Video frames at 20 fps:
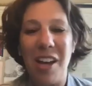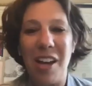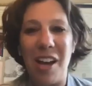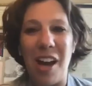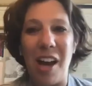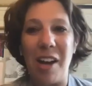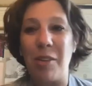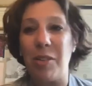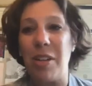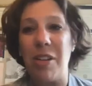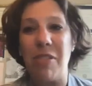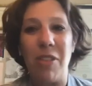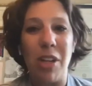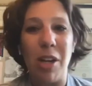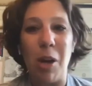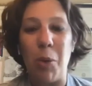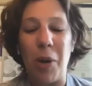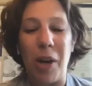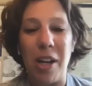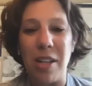I don't even
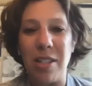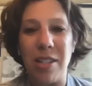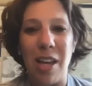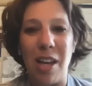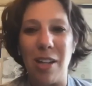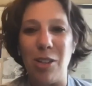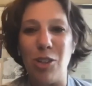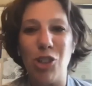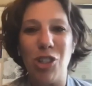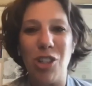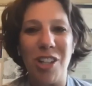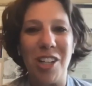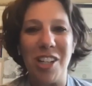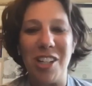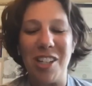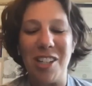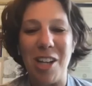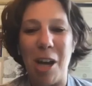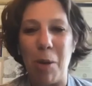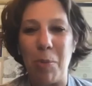know what I said. She
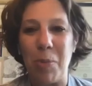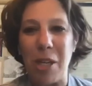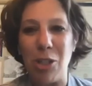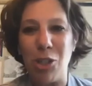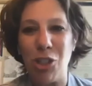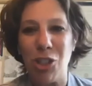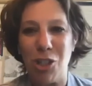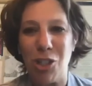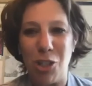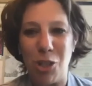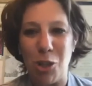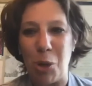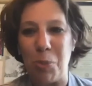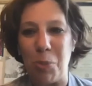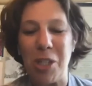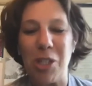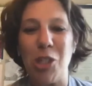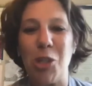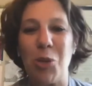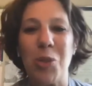didn't tell me. She just told me
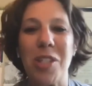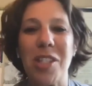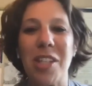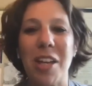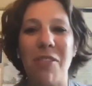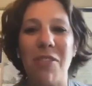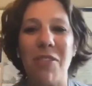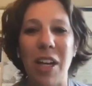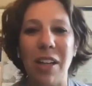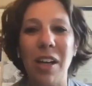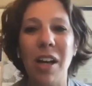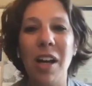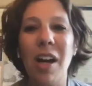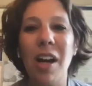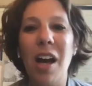she was leaving.